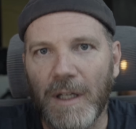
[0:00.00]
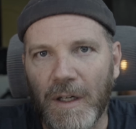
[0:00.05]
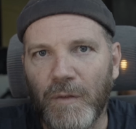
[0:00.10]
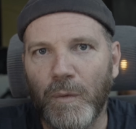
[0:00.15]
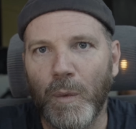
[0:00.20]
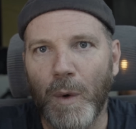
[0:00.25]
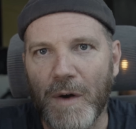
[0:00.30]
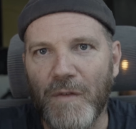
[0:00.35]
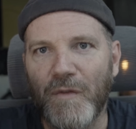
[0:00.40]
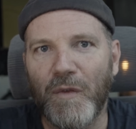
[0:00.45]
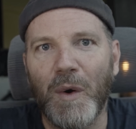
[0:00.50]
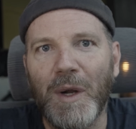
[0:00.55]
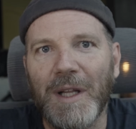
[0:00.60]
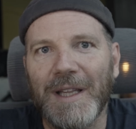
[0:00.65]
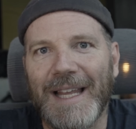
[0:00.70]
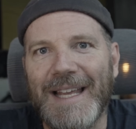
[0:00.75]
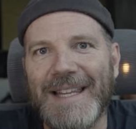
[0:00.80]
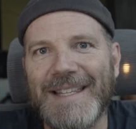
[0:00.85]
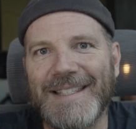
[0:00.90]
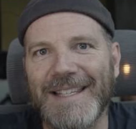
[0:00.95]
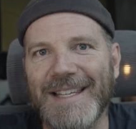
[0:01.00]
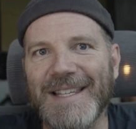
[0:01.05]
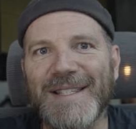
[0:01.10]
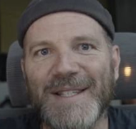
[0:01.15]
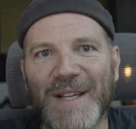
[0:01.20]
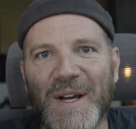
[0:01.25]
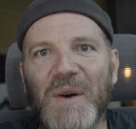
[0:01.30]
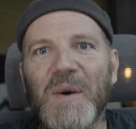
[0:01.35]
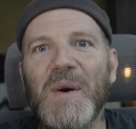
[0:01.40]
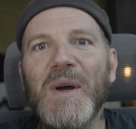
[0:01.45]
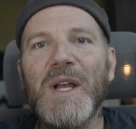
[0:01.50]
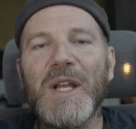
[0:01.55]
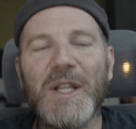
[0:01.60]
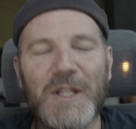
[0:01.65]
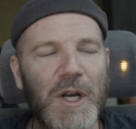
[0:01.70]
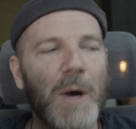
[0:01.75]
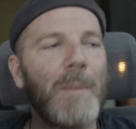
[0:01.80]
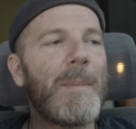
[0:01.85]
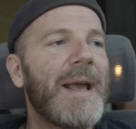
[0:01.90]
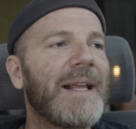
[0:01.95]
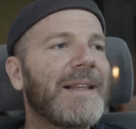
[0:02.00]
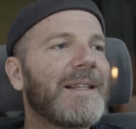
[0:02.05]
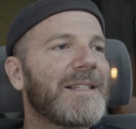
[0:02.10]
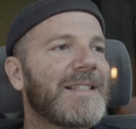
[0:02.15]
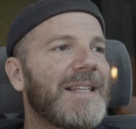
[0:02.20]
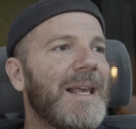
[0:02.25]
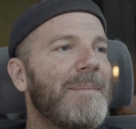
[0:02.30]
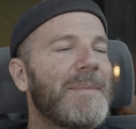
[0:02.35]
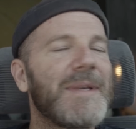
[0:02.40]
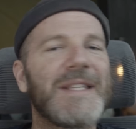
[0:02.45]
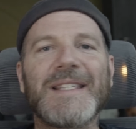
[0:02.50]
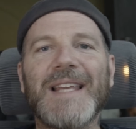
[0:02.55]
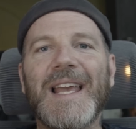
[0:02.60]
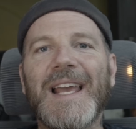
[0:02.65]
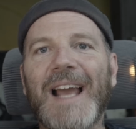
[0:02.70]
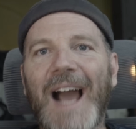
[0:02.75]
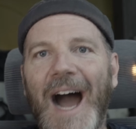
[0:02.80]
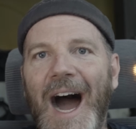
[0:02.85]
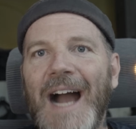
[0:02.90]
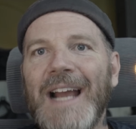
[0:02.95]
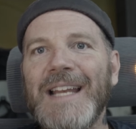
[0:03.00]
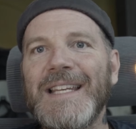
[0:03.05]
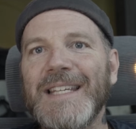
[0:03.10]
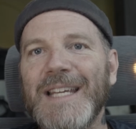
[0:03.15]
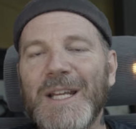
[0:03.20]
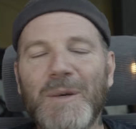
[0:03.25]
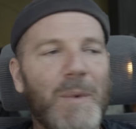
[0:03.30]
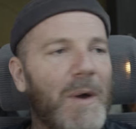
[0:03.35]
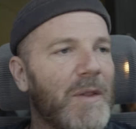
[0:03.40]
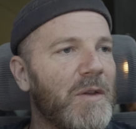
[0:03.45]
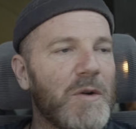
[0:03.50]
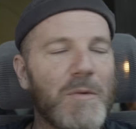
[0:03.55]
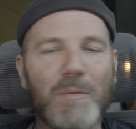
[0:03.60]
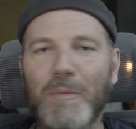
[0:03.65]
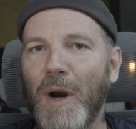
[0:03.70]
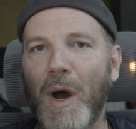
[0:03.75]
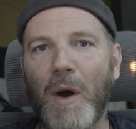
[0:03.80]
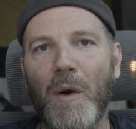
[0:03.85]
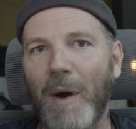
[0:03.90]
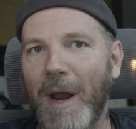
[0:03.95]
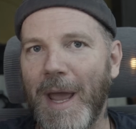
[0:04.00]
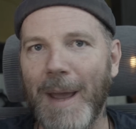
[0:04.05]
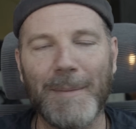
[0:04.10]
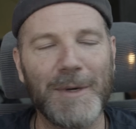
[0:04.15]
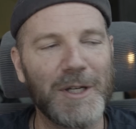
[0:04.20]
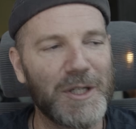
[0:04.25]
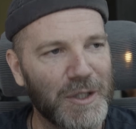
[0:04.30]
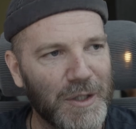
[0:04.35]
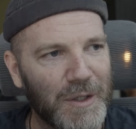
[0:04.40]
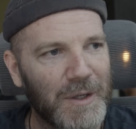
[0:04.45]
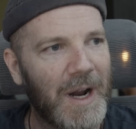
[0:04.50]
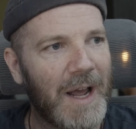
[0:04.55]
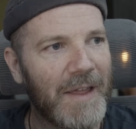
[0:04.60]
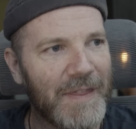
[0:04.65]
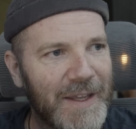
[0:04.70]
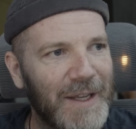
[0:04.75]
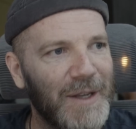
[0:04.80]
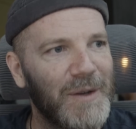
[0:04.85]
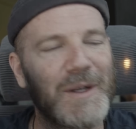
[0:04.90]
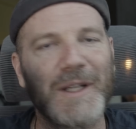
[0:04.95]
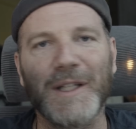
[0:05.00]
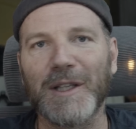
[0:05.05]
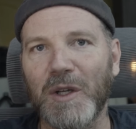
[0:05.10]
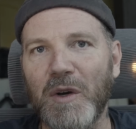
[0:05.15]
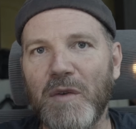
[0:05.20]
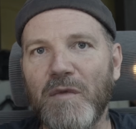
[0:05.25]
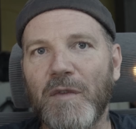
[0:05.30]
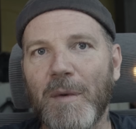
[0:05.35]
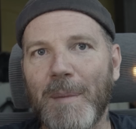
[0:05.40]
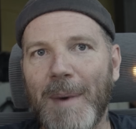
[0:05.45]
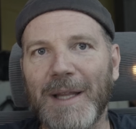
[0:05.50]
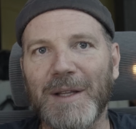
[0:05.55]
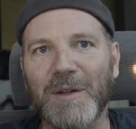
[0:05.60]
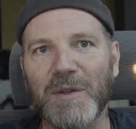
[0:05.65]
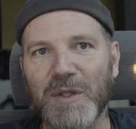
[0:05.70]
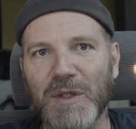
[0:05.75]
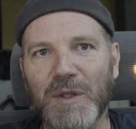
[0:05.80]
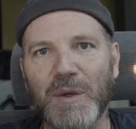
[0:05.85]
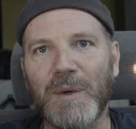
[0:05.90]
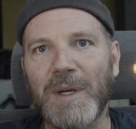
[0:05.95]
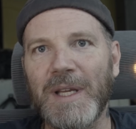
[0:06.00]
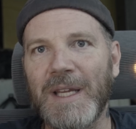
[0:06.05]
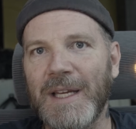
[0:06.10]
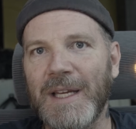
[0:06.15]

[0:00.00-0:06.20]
of 1.4 lenses. So don't make the same mistake I did, whether you're pro or amateur. I think you can learn from my little story